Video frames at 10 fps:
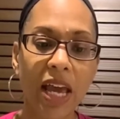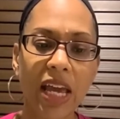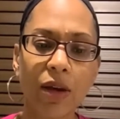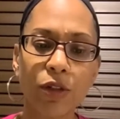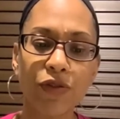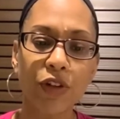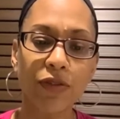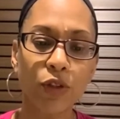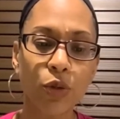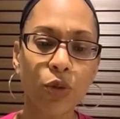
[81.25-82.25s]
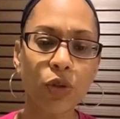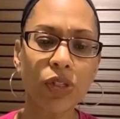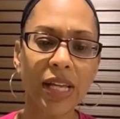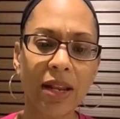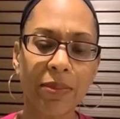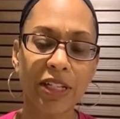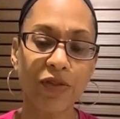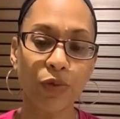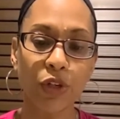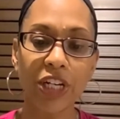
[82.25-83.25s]
It was full of tools and bits
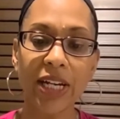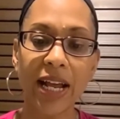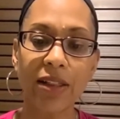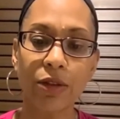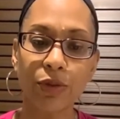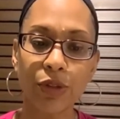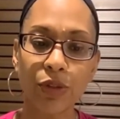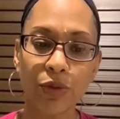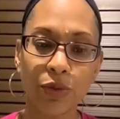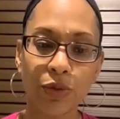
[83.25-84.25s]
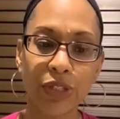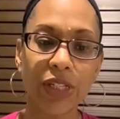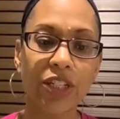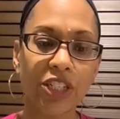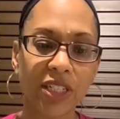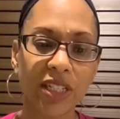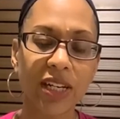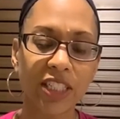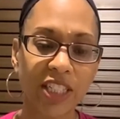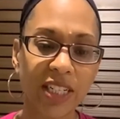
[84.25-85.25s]
of wood and loose screws
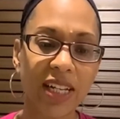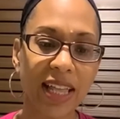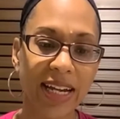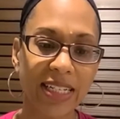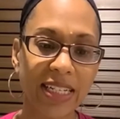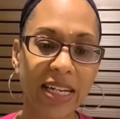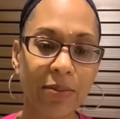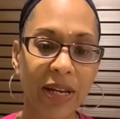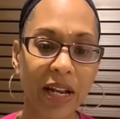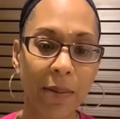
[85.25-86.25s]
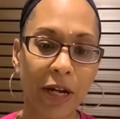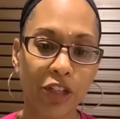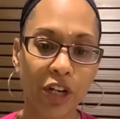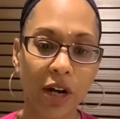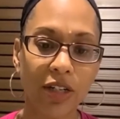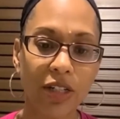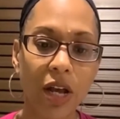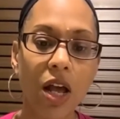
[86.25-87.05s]
she collected in peanut butter jars.